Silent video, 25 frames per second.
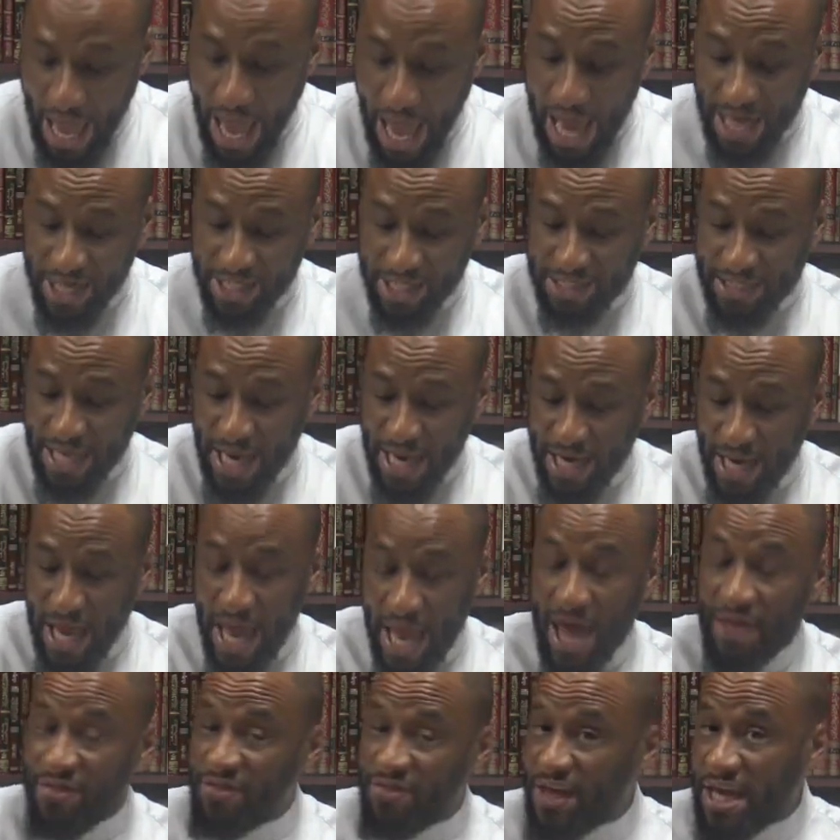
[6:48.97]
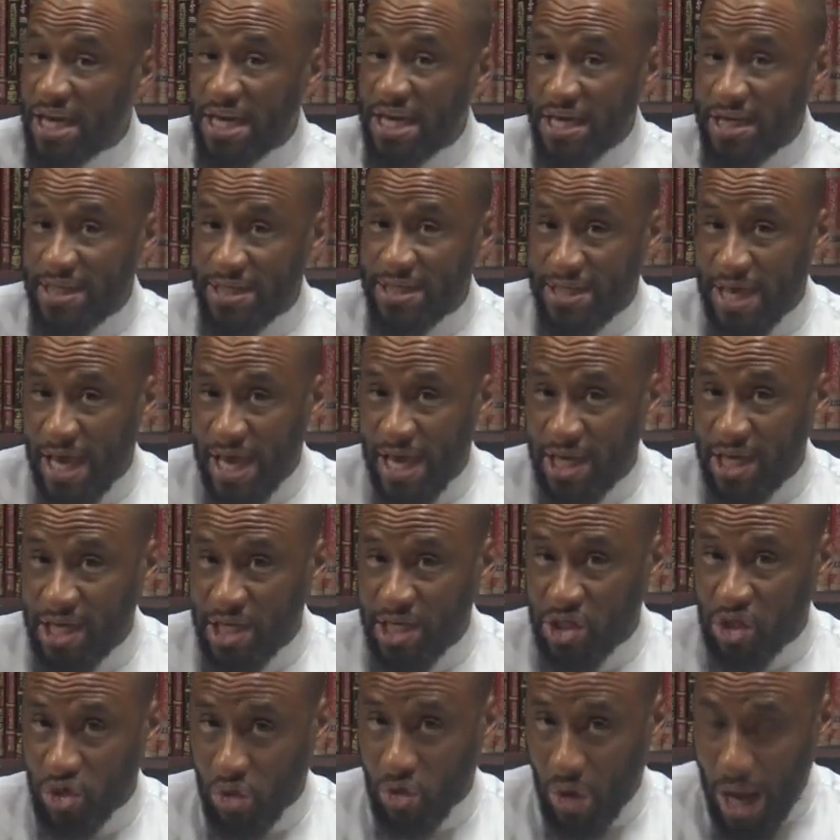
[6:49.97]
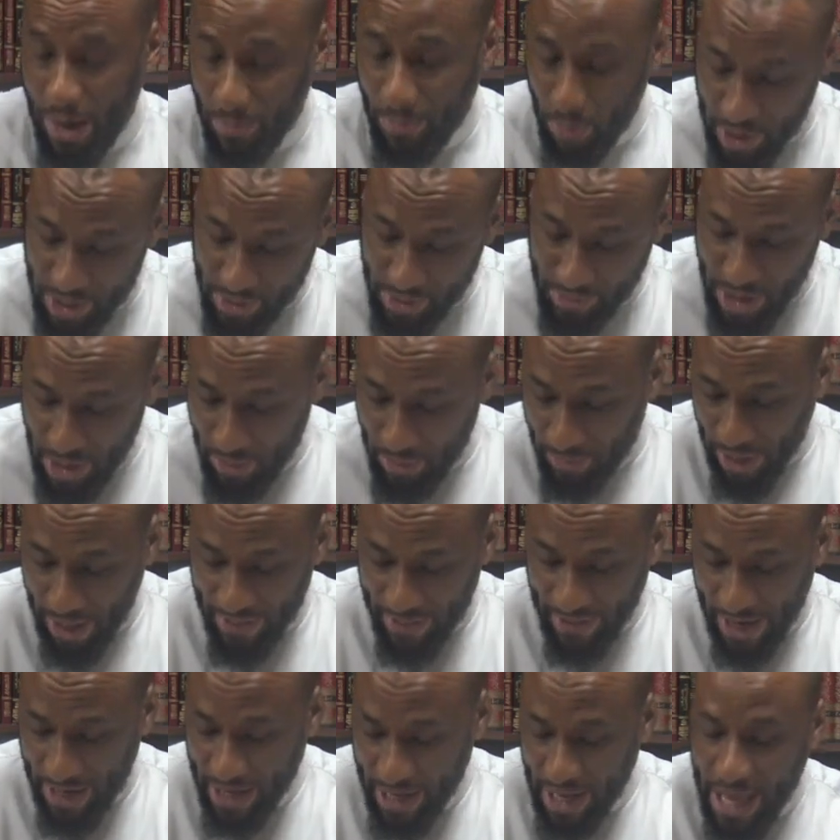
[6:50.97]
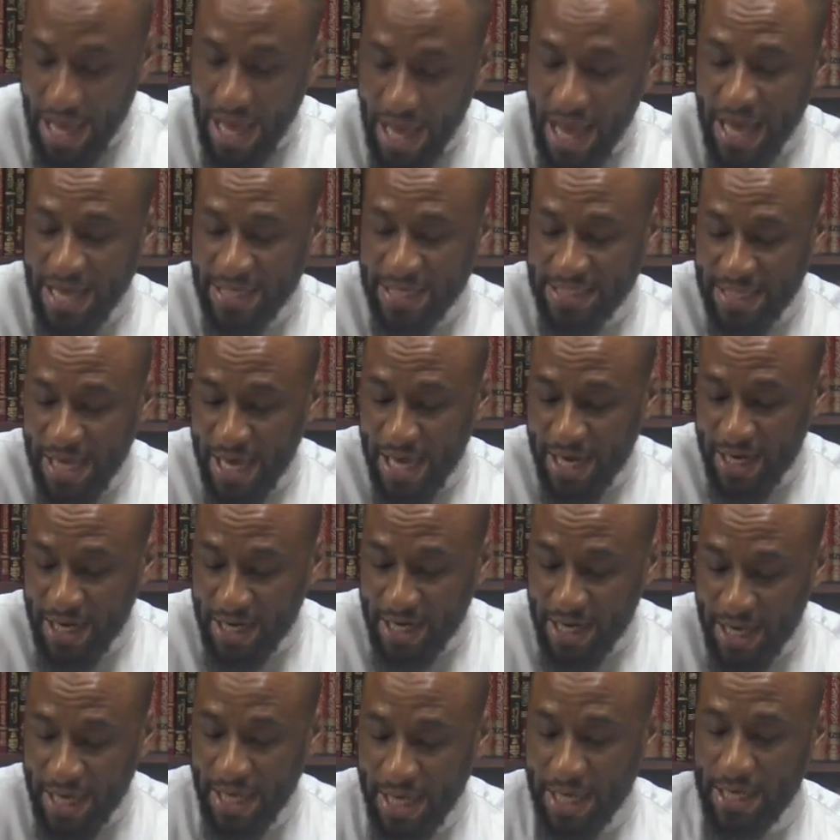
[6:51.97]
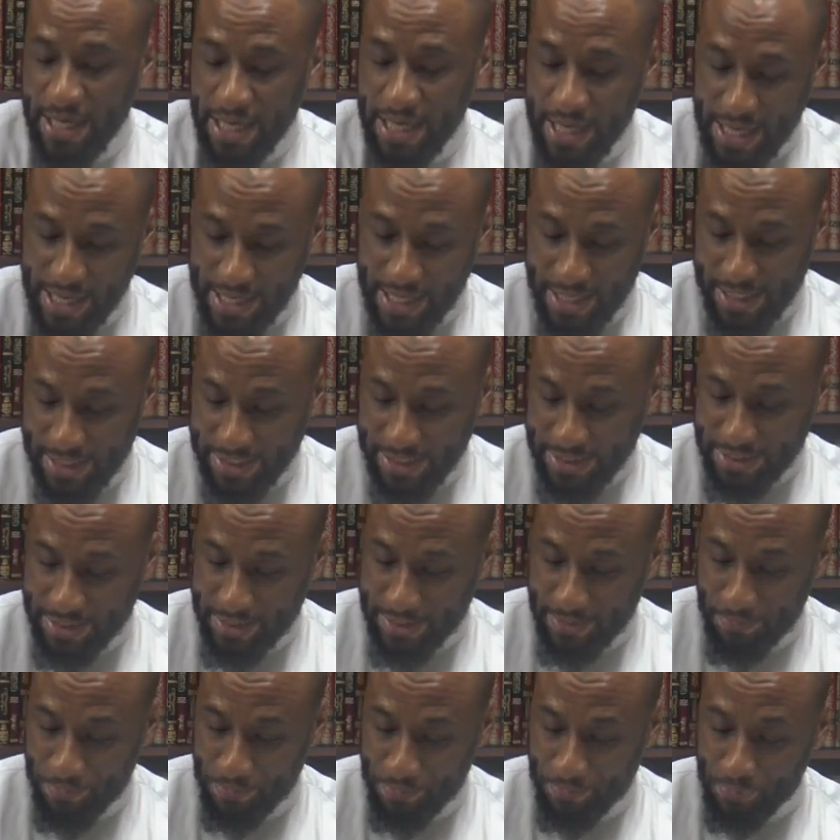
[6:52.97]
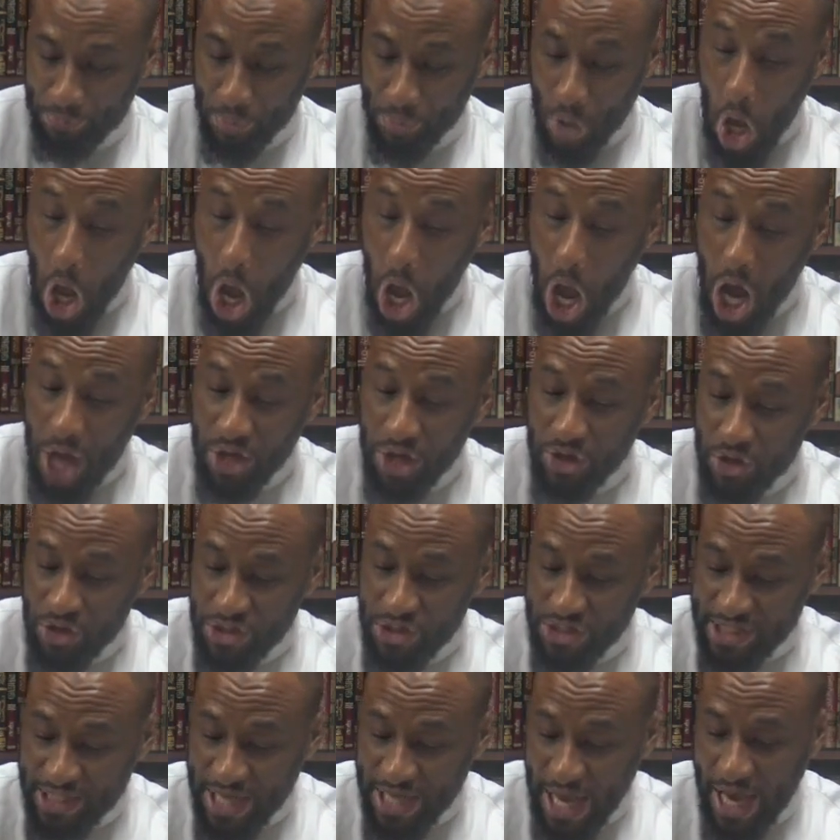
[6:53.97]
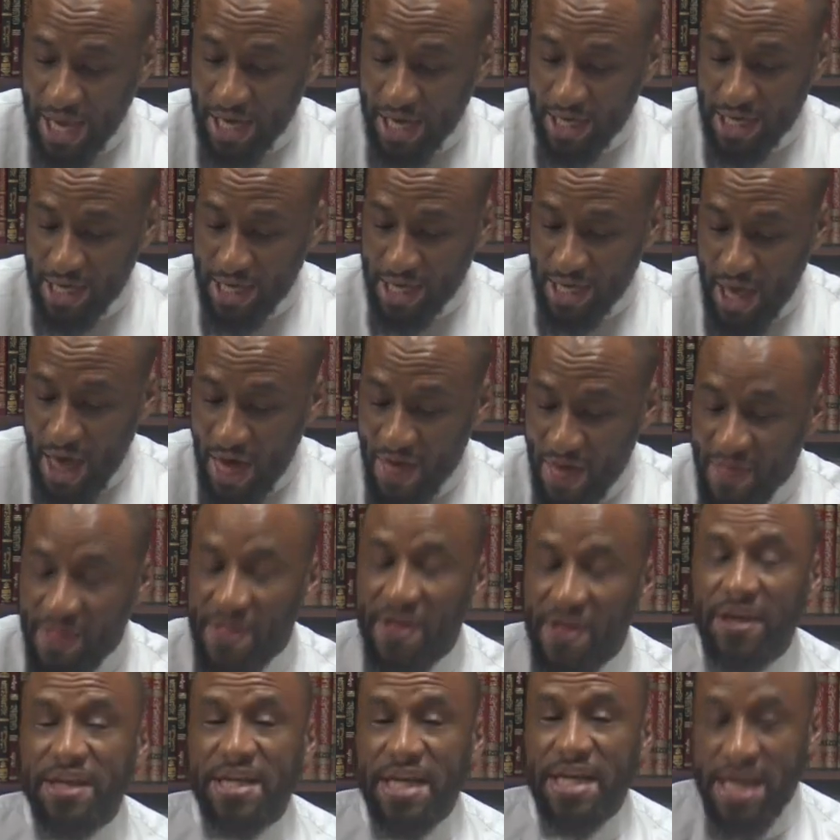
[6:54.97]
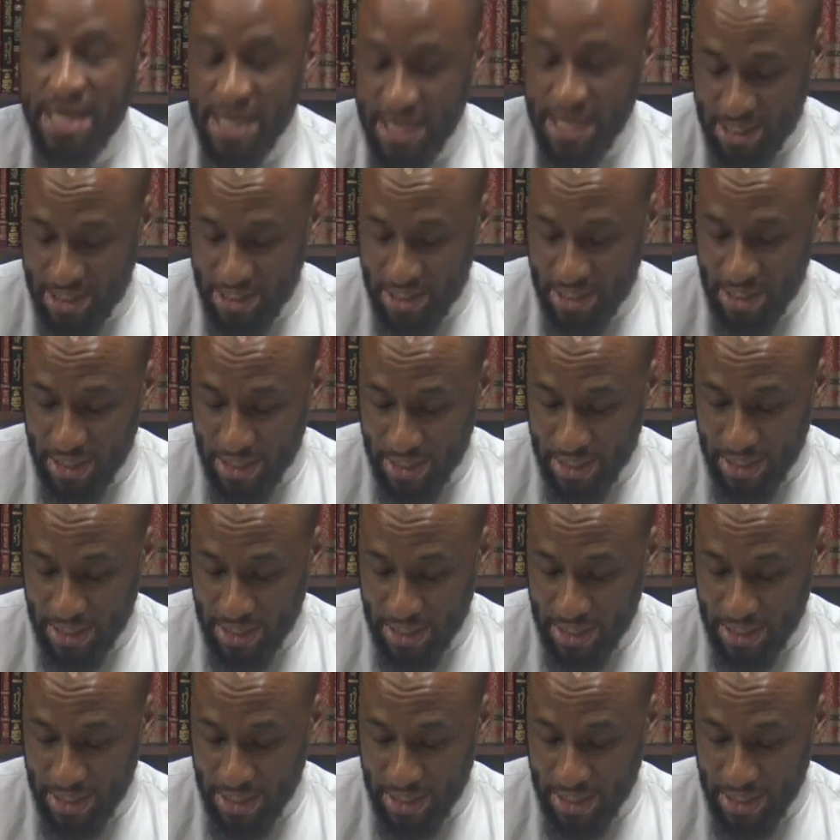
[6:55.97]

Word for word: And he said, and then he said, he described what he meant by that. He said, and it is understanding the deen